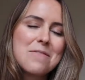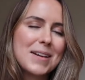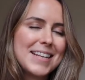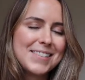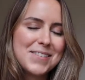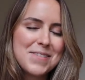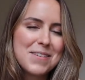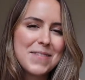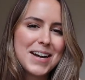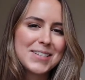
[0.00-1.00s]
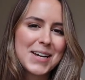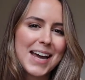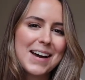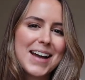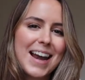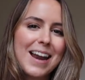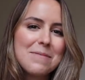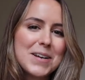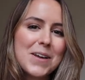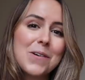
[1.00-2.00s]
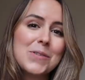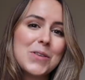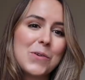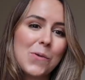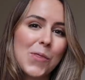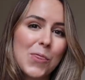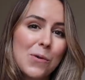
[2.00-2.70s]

please do give mine a check out and let me know your